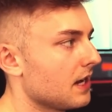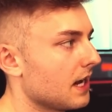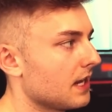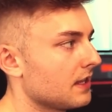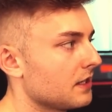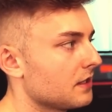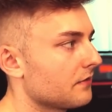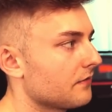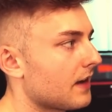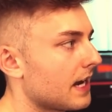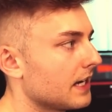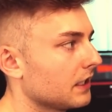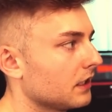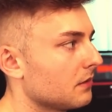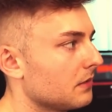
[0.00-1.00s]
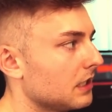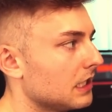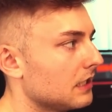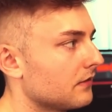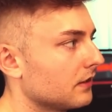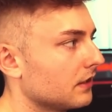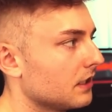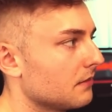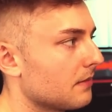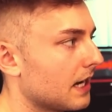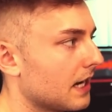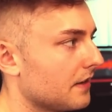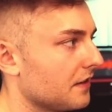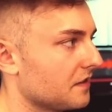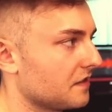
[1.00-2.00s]
and then dividing them evenly
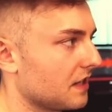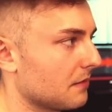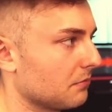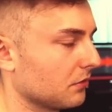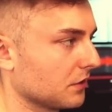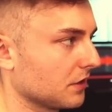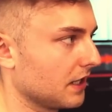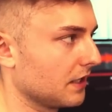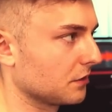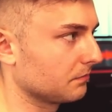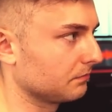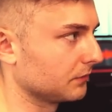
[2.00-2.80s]
by the sample size.